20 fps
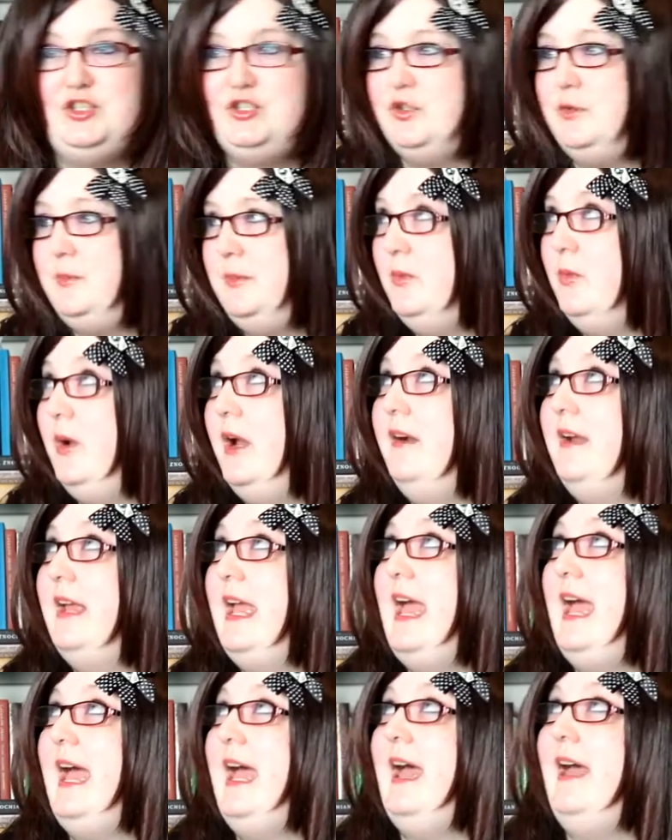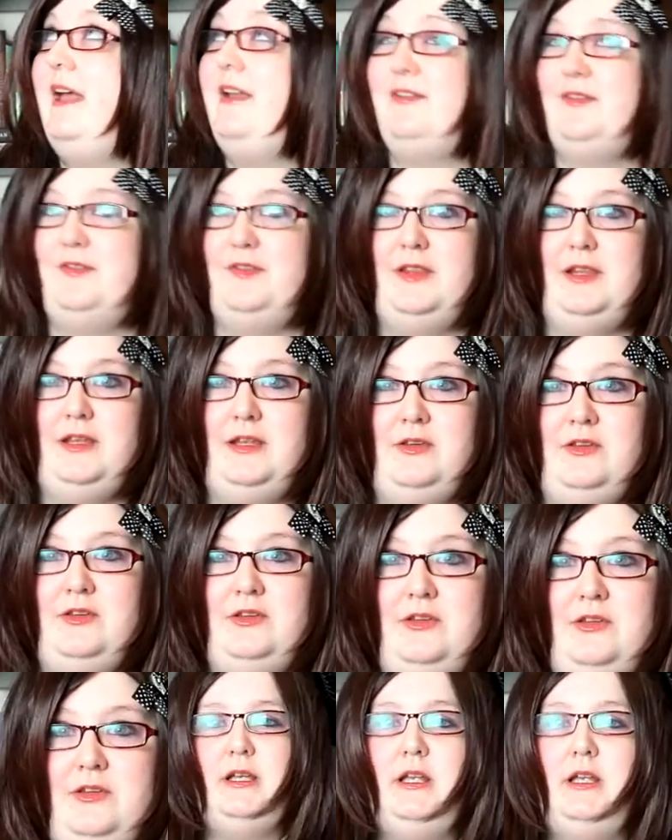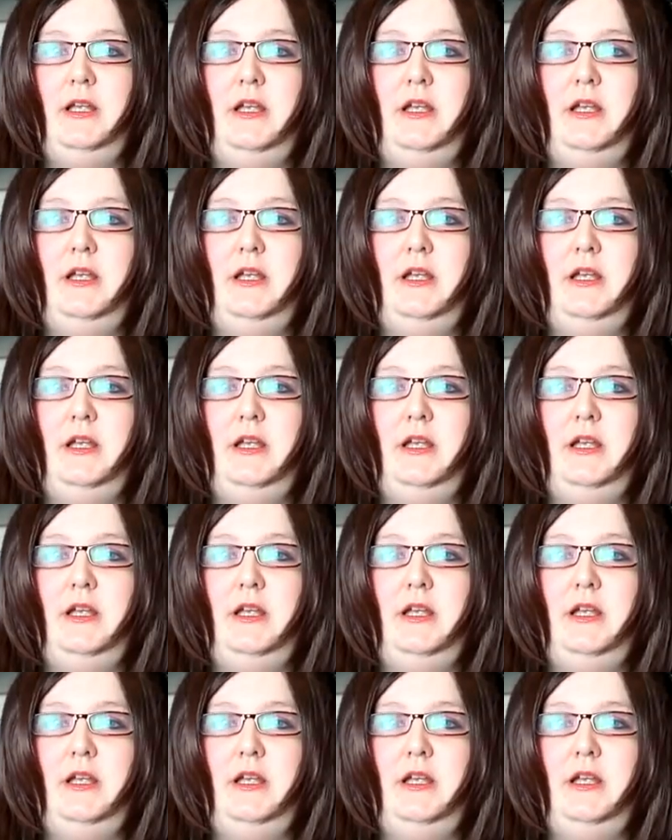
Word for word: should be wearing a hat for this.